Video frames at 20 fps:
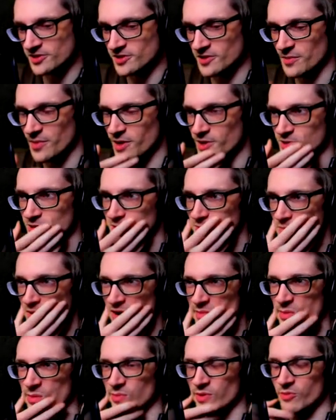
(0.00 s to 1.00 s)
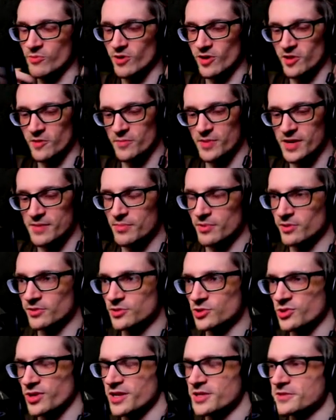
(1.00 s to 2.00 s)
The boss is probably one of the people
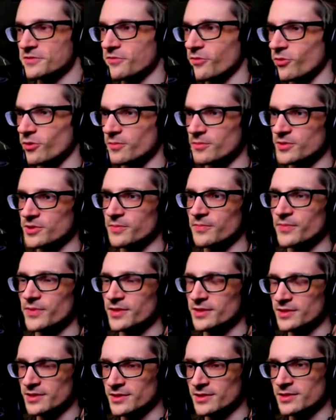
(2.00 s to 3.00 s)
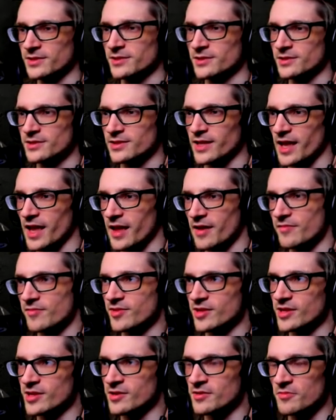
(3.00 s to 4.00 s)
transformed that have
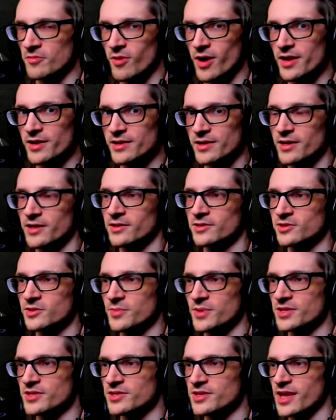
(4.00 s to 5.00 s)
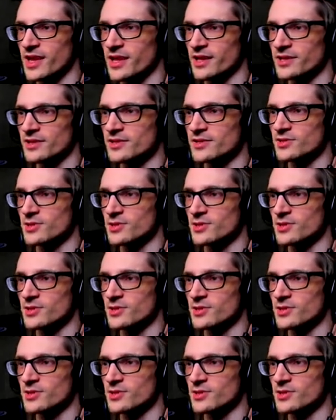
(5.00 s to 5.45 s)
the retina to be scanned,